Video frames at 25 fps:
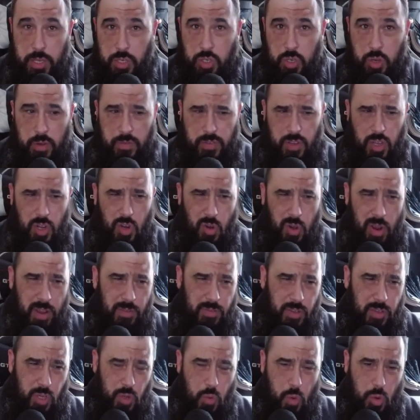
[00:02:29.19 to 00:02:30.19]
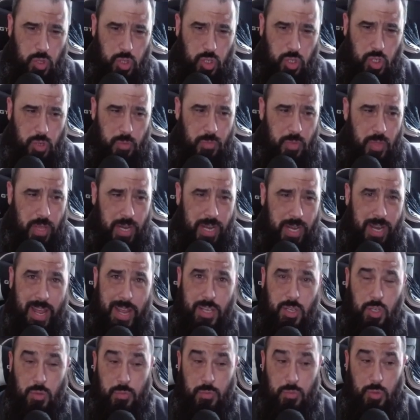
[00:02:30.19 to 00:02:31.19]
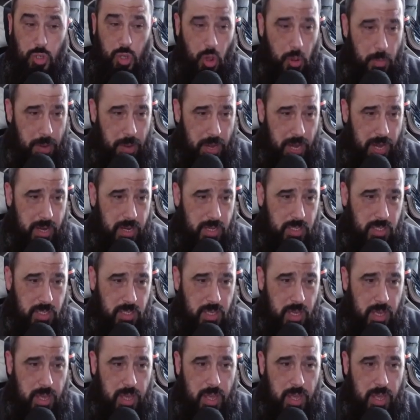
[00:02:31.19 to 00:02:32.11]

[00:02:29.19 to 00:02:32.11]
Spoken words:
So if you want something like some Terminators,